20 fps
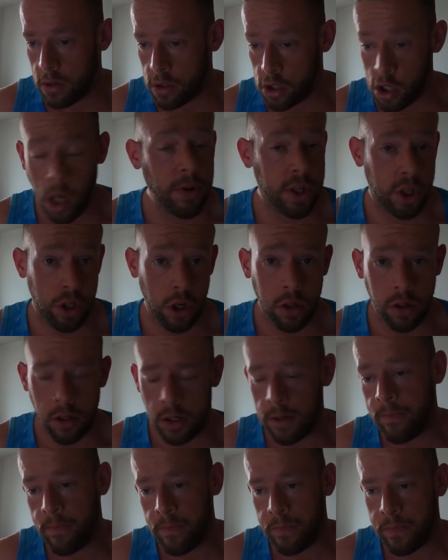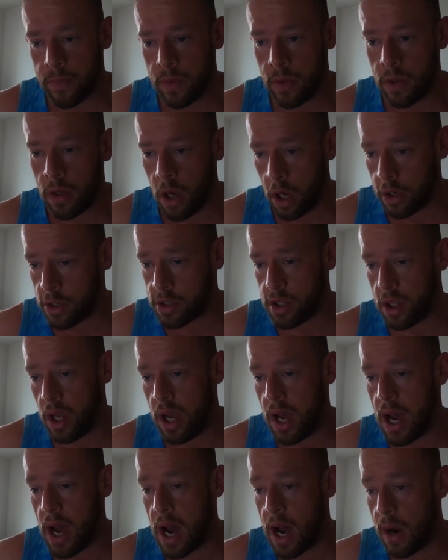Thomas Young honestly,
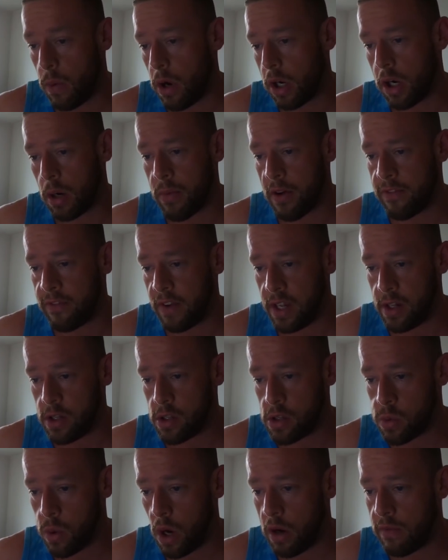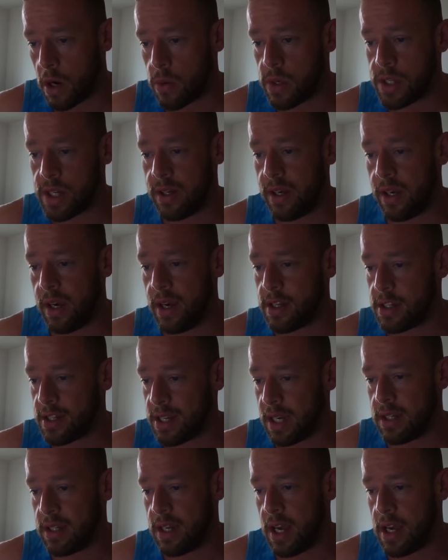I work on my feet 12 hours a day,
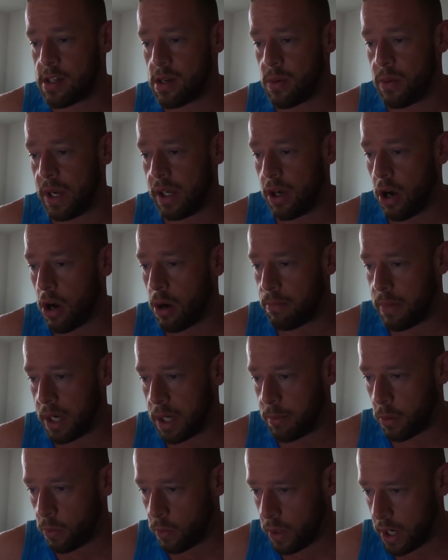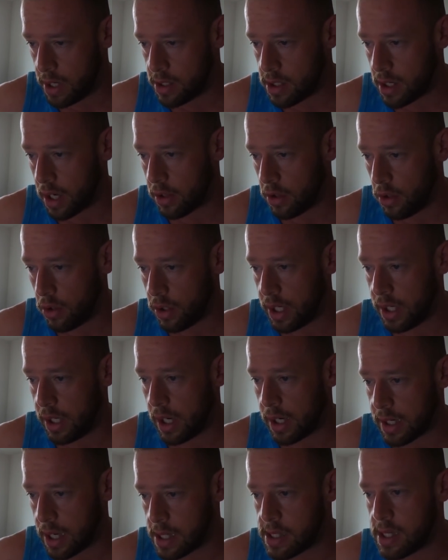six days a week on minimum wage and looking
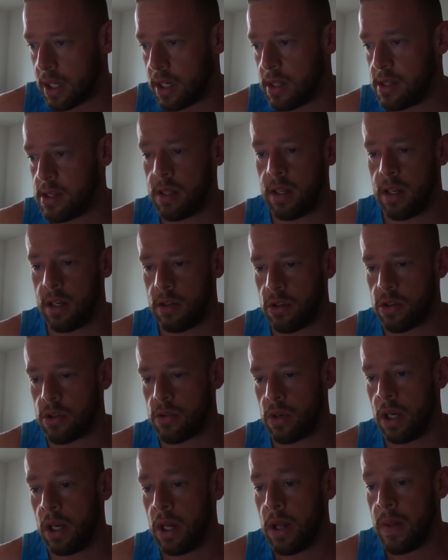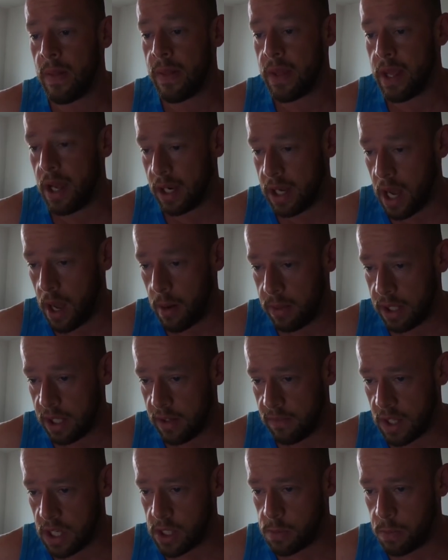at getting into the industry. I can't
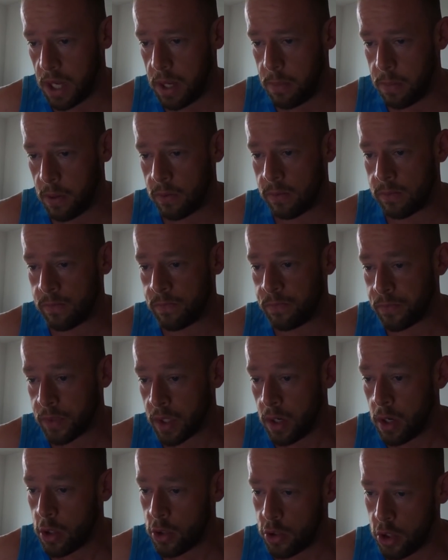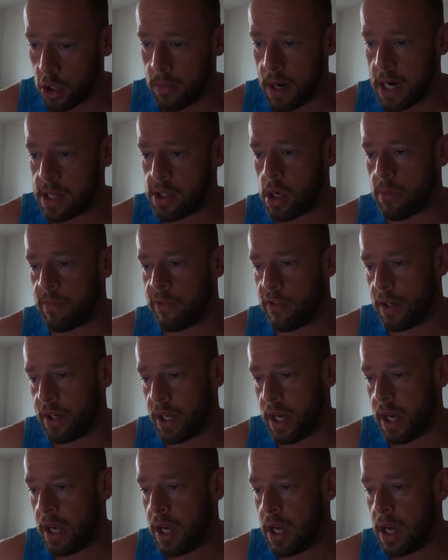believe these people. Do my job for a
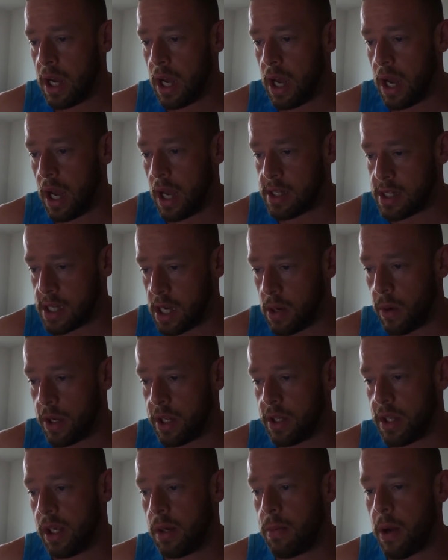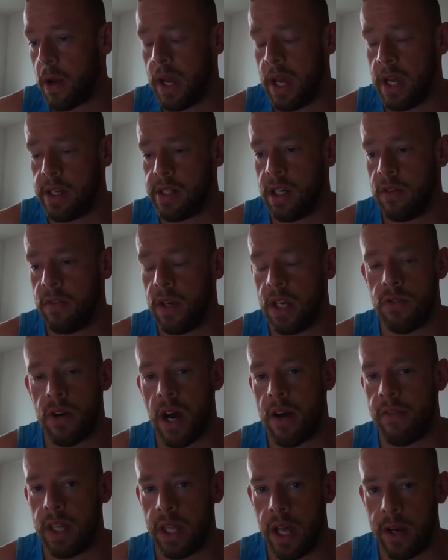day and see what you think about HGV
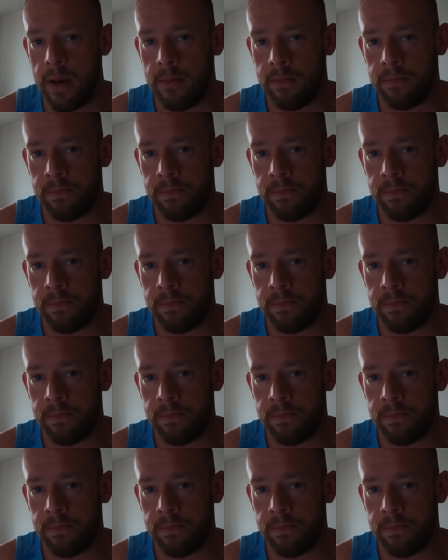driving then.